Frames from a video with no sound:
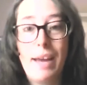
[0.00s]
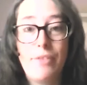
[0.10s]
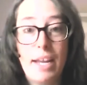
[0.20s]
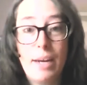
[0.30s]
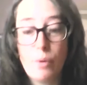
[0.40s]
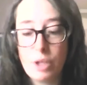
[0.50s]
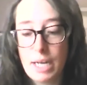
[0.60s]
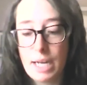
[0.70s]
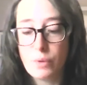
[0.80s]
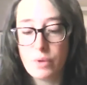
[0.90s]
If they were the
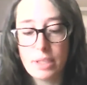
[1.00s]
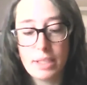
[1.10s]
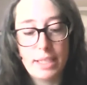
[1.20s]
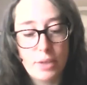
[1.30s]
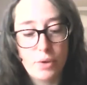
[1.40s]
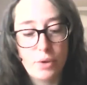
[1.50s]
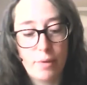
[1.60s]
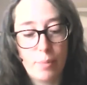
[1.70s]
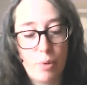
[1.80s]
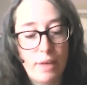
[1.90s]
natural successors
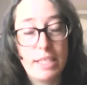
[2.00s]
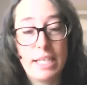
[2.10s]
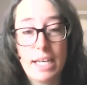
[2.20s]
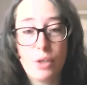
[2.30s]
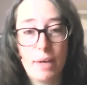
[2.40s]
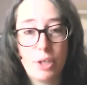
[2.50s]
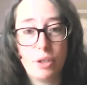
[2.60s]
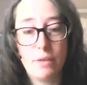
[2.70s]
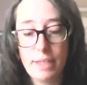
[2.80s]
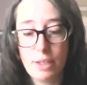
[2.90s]
of the previous
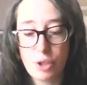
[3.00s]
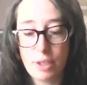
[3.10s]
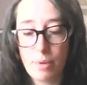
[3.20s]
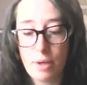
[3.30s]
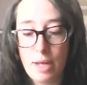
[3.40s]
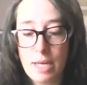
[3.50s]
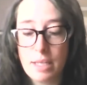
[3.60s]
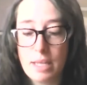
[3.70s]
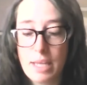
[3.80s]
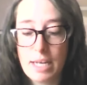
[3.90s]
iteration of leadership,
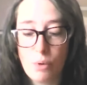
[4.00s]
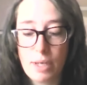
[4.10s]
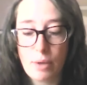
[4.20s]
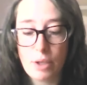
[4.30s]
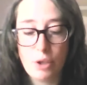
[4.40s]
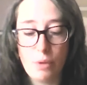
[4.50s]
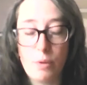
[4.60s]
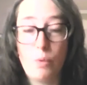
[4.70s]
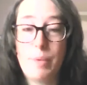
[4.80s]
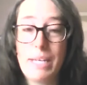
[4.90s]
then no doubt
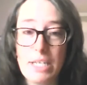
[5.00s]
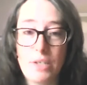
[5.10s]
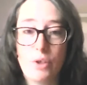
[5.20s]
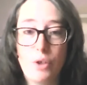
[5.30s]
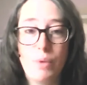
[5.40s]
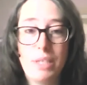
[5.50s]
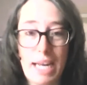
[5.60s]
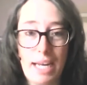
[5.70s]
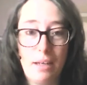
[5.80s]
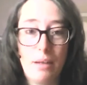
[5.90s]
assumed it would be easier to
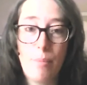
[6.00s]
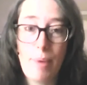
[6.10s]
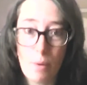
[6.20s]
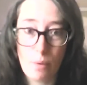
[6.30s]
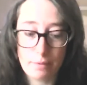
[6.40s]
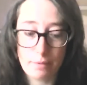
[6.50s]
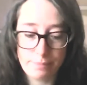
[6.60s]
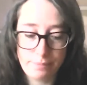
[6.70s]
retain power.